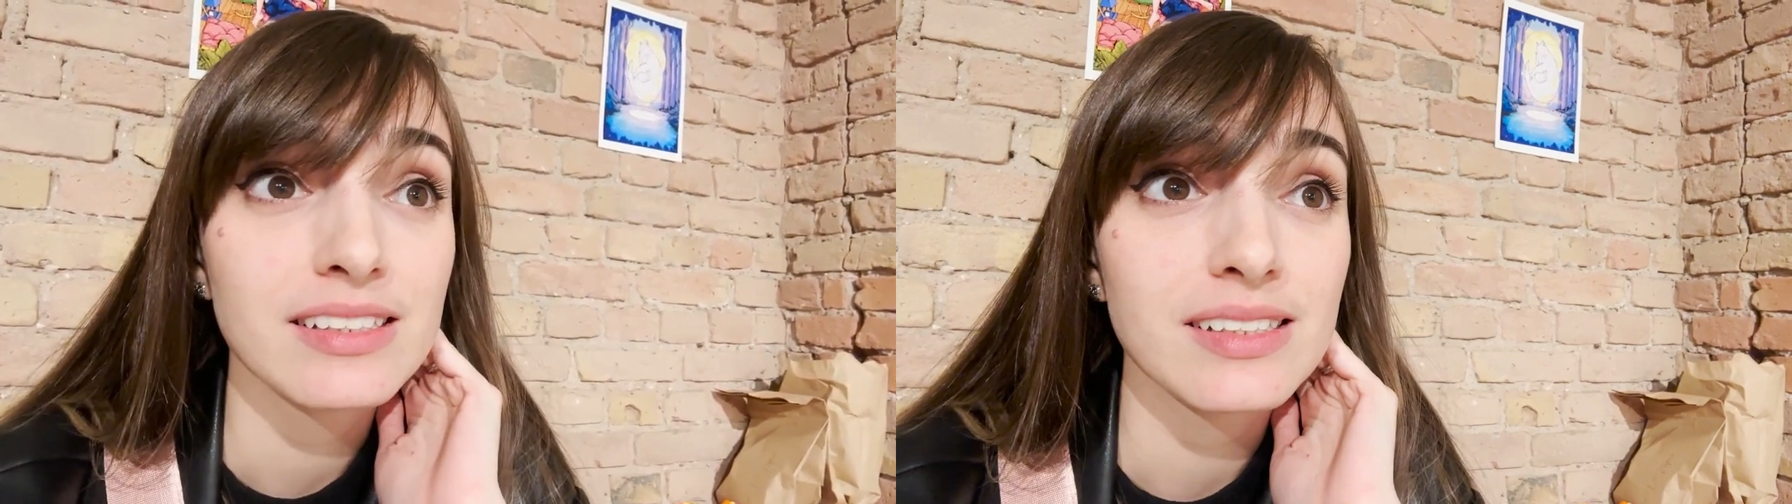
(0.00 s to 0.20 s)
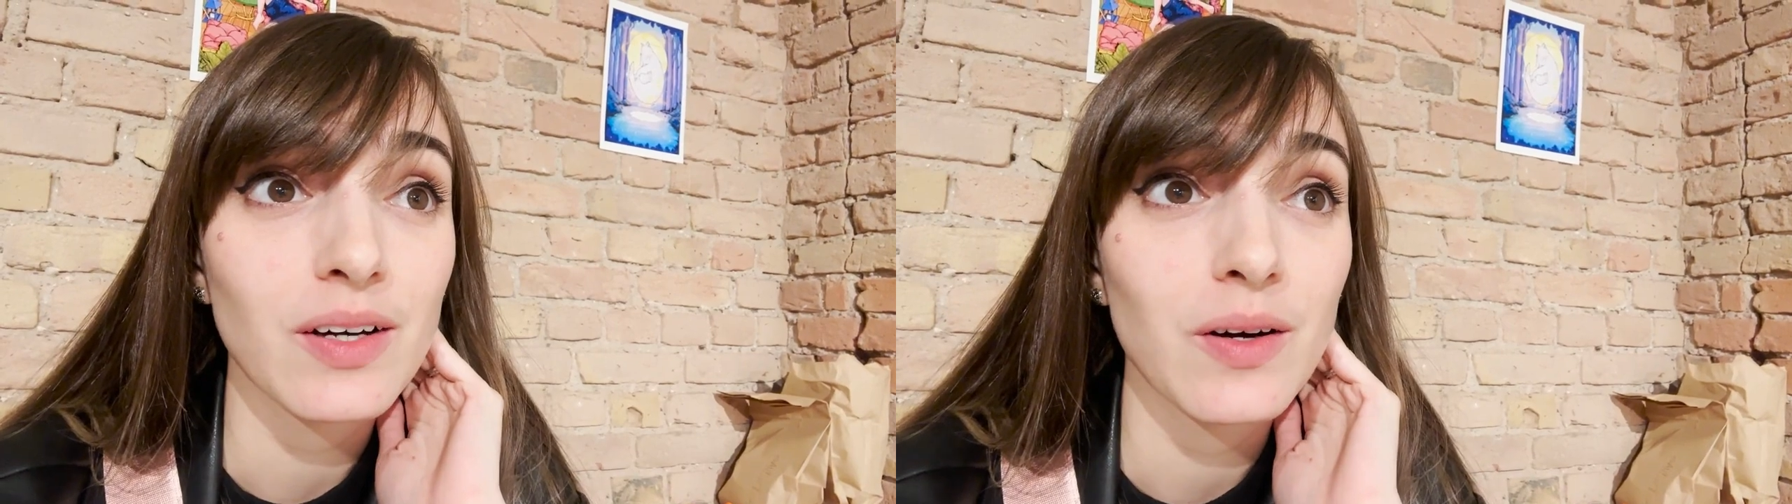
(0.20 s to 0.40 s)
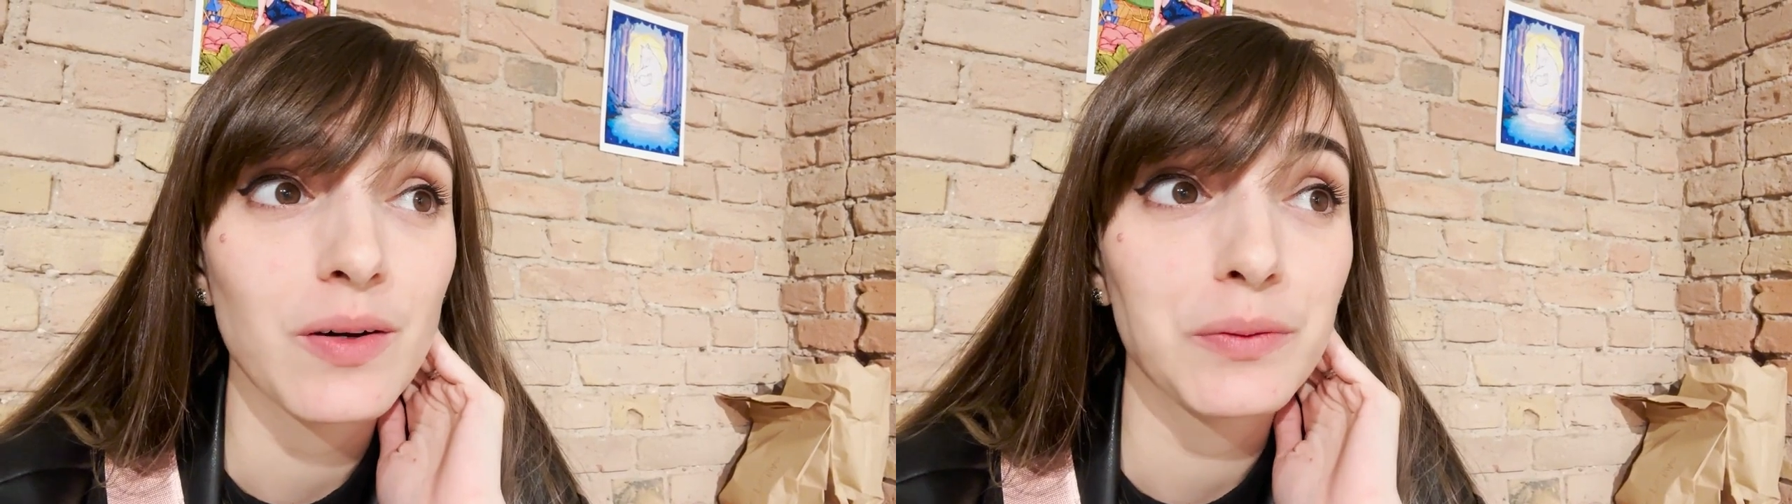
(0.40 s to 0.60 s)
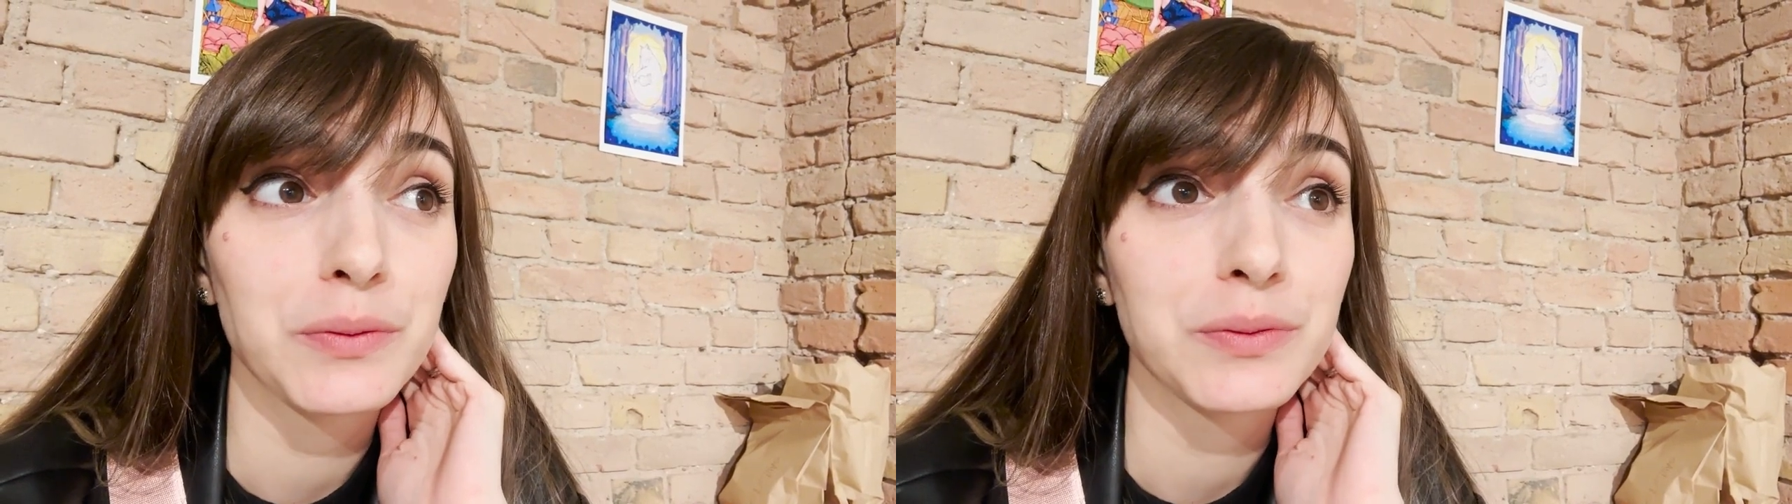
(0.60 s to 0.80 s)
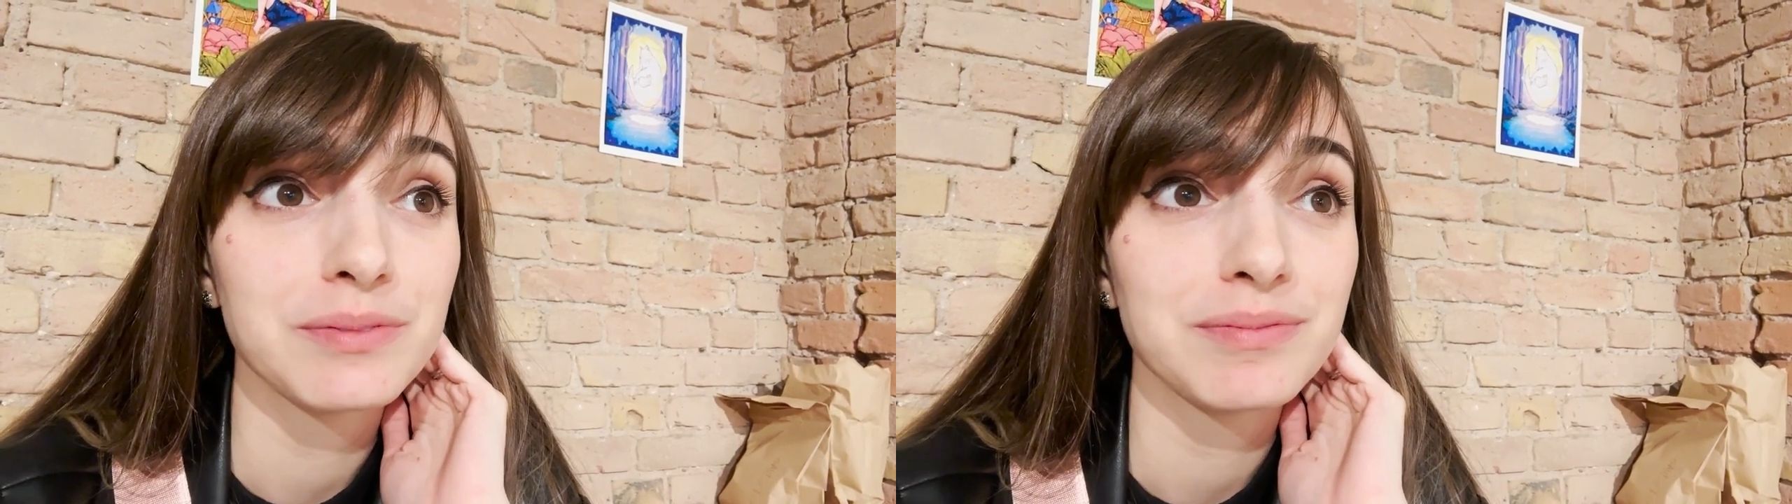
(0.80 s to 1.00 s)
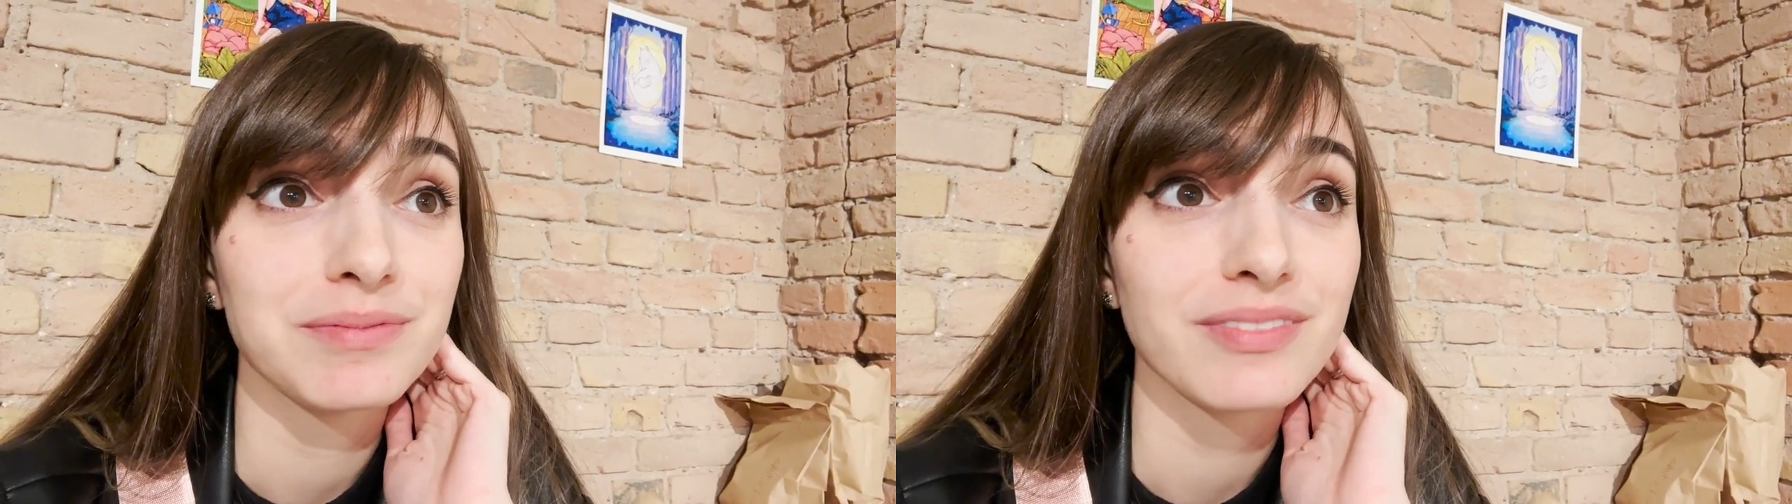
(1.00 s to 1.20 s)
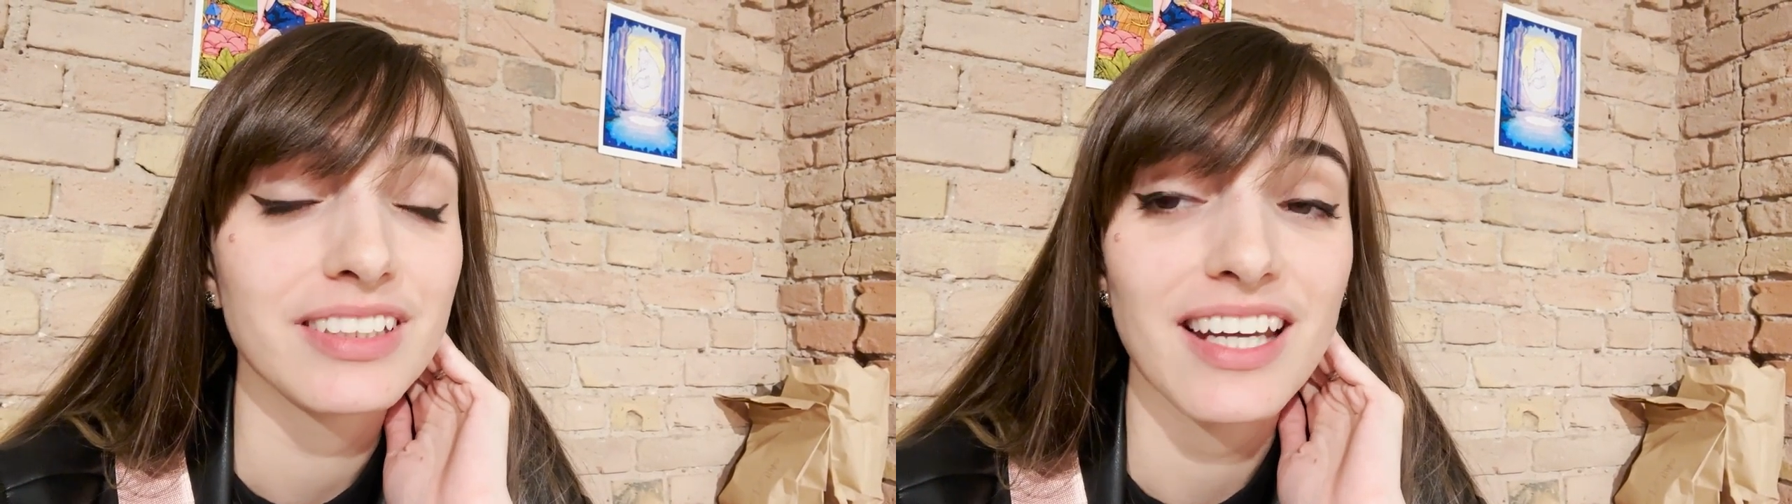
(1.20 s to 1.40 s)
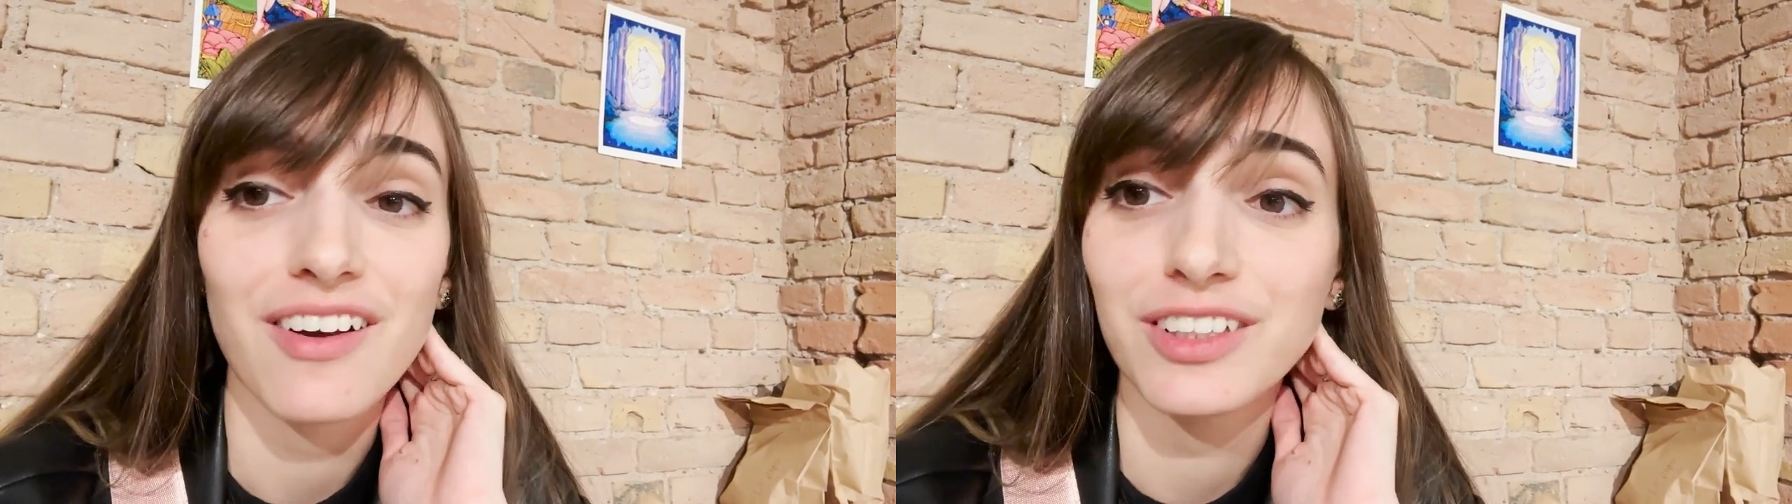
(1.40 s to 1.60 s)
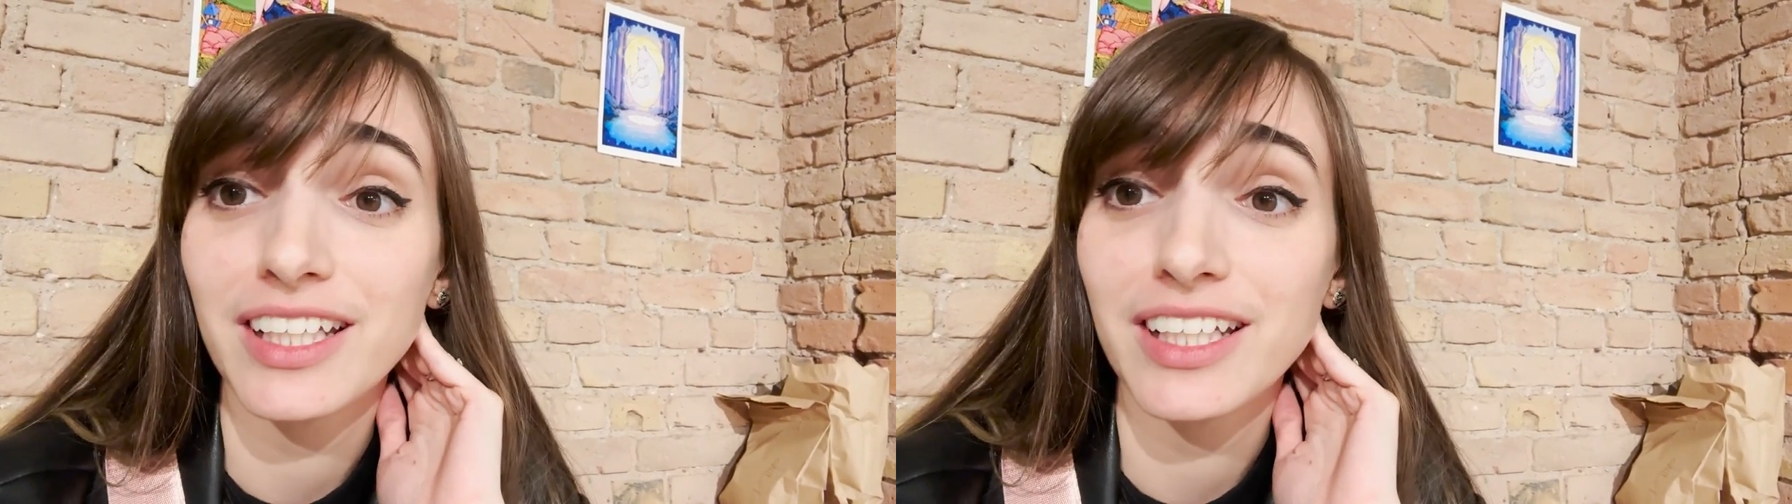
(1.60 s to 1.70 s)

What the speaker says: So yeah,